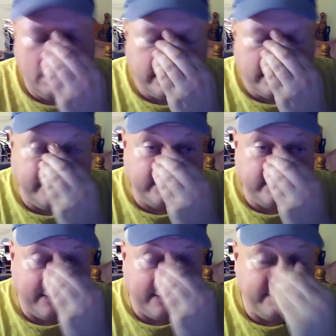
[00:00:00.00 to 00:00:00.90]
know
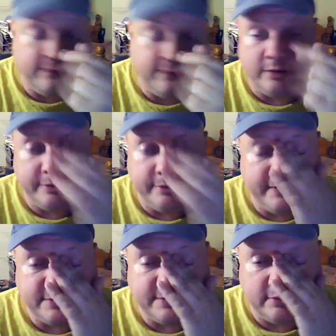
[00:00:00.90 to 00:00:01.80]
how many of you follow him on
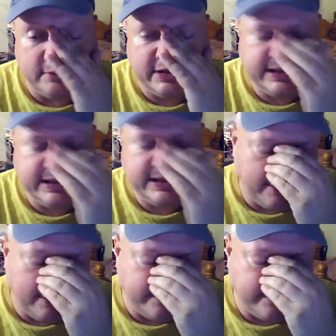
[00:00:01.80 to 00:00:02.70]
Facebook. He still
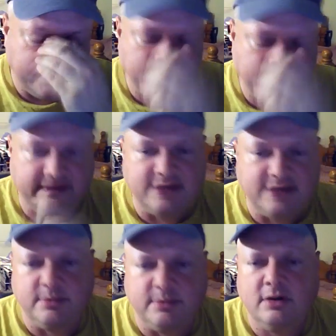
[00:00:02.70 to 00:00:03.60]
uploads videos to
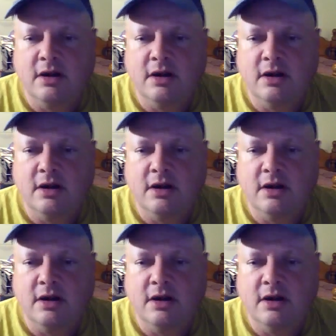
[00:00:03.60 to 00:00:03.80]
Facebook.